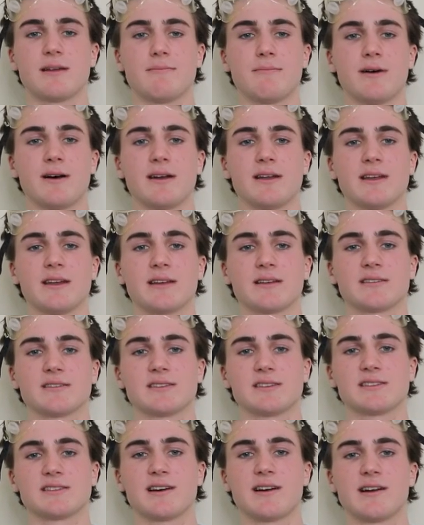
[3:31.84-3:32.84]
and mining,
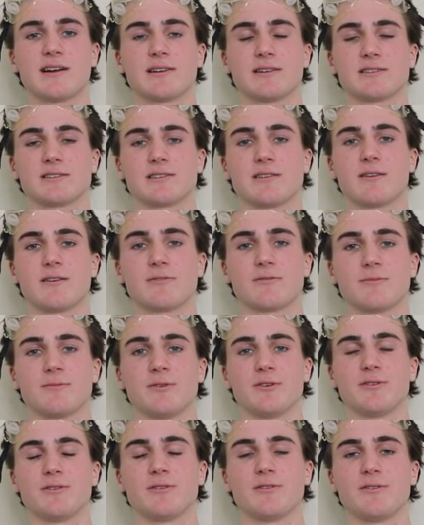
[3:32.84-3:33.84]
since iron is a
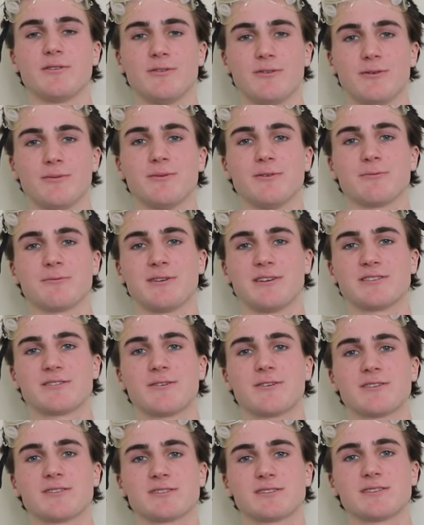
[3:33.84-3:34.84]
non-renewable
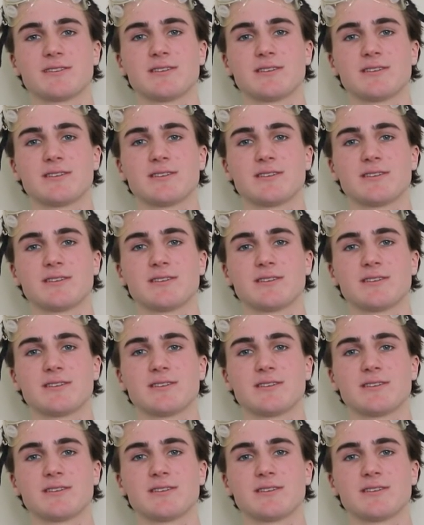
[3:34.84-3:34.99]
resource.